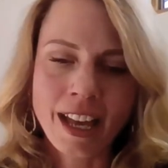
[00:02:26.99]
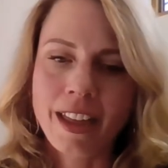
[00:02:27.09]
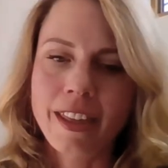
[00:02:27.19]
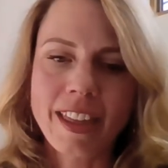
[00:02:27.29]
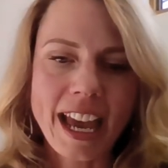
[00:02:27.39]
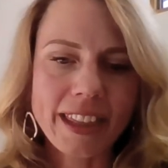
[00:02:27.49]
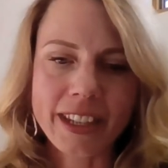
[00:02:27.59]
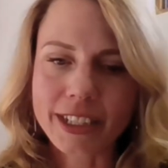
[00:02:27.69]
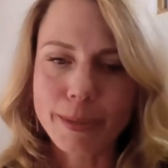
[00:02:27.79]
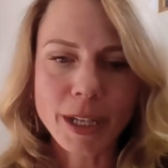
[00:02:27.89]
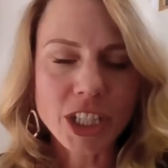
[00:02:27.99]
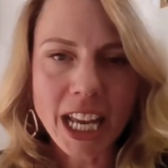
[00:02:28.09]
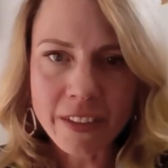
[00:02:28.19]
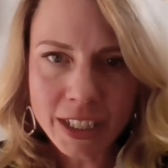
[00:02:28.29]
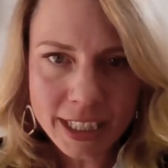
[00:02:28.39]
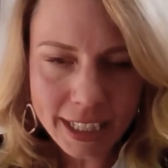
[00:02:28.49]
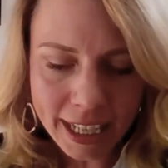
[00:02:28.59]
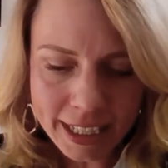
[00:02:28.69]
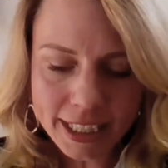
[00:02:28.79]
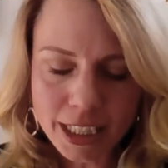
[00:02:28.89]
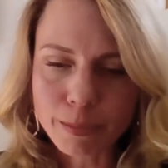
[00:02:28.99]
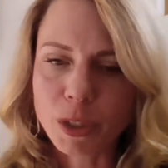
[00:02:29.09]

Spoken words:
that there's a bunch of evidence against them.